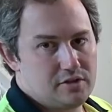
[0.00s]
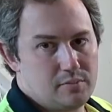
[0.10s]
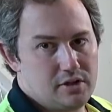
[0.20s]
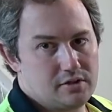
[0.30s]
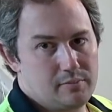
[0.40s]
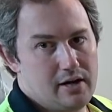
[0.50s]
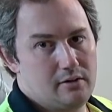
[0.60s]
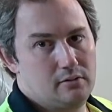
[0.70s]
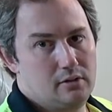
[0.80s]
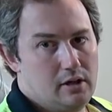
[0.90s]
this piece of
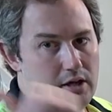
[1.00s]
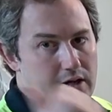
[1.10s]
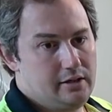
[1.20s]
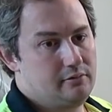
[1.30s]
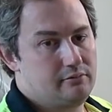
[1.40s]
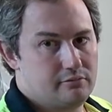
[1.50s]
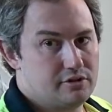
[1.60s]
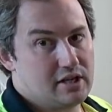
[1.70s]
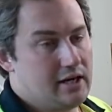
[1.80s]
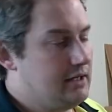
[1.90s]
panel and
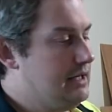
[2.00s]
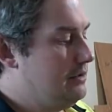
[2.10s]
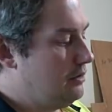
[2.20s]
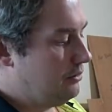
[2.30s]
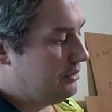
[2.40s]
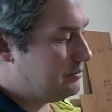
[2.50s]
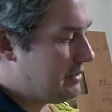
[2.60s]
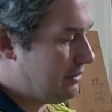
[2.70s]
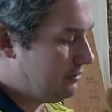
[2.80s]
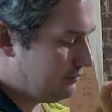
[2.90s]
start again on this
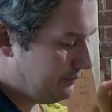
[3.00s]
panel.